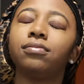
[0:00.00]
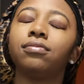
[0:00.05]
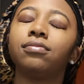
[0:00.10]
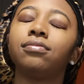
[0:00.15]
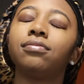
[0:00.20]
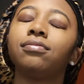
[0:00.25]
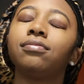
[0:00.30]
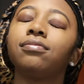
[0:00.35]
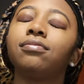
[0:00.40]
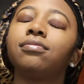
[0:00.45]

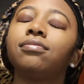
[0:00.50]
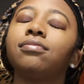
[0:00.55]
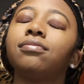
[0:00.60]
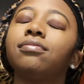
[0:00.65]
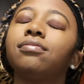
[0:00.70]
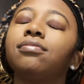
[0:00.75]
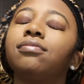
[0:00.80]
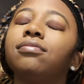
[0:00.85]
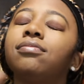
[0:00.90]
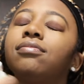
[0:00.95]

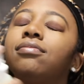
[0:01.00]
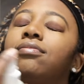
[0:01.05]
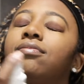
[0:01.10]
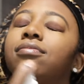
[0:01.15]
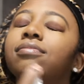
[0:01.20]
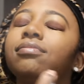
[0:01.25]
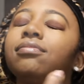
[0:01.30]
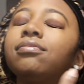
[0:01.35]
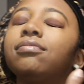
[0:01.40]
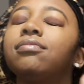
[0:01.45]

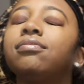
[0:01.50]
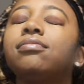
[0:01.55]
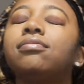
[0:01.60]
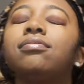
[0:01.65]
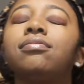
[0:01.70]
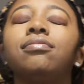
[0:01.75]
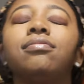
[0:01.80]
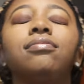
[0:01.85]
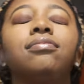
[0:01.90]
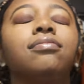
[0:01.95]

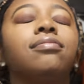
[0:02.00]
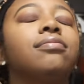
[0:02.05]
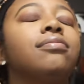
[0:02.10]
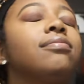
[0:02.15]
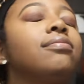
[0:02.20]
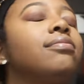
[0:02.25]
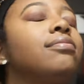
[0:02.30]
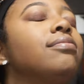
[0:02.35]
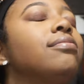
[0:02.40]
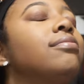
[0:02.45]

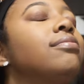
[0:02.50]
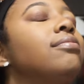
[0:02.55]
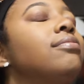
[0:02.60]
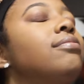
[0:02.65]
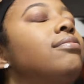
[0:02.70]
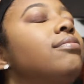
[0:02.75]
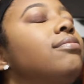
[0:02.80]
[no speech]